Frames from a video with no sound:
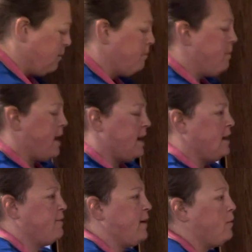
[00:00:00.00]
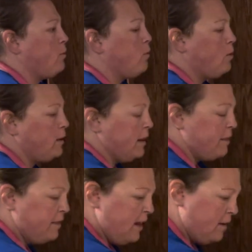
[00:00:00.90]
but if I roll it
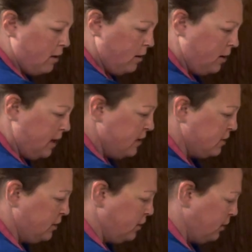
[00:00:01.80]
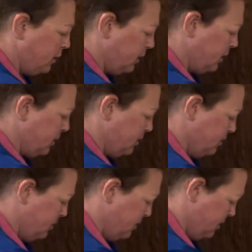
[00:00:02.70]
thinner, it should cook
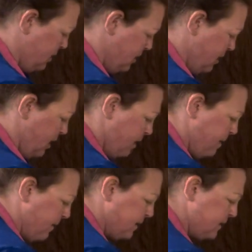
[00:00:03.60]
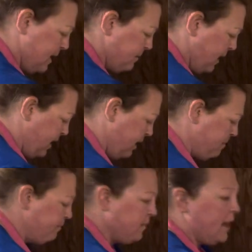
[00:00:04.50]
about the same
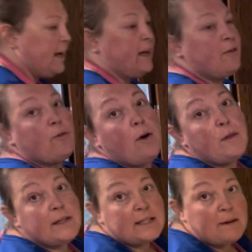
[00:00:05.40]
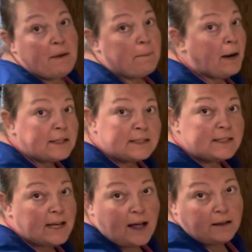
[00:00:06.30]
time, and I can throw this in my pasta
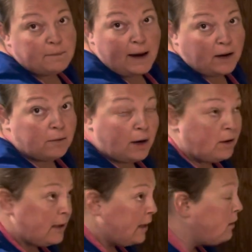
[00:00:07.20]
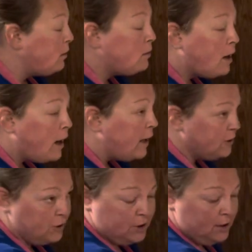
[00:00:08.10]
salad, macaroni,
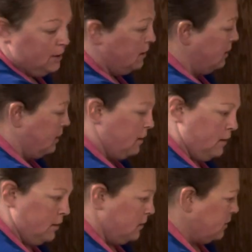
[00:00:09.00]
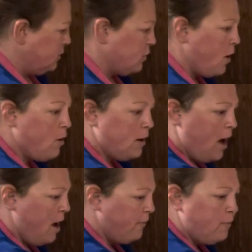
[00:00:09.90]
goulash,
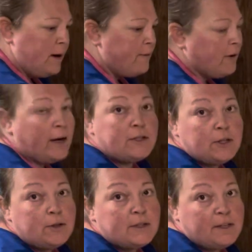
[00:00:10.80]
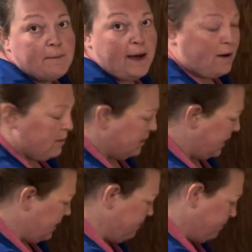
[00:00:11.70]
stroganoff, whatever I choose to make with
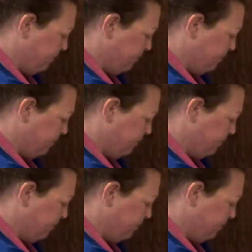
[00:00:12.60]
it.